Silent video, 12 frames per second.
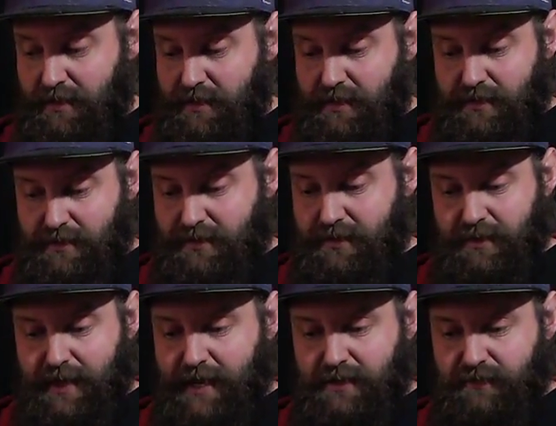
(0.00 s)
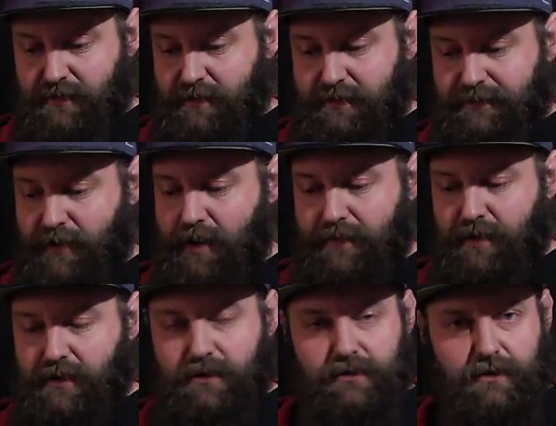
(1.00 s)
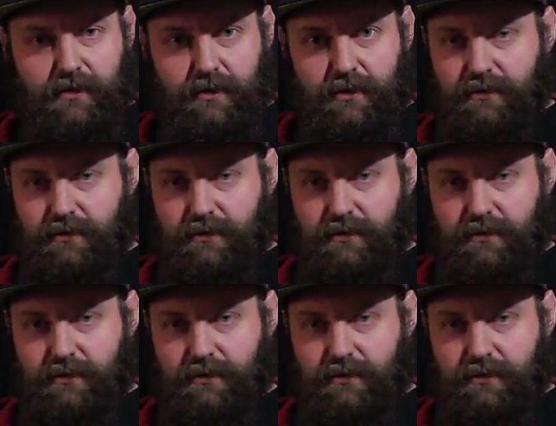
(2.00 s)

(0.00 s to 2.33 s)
He's the age of a 5-year-old.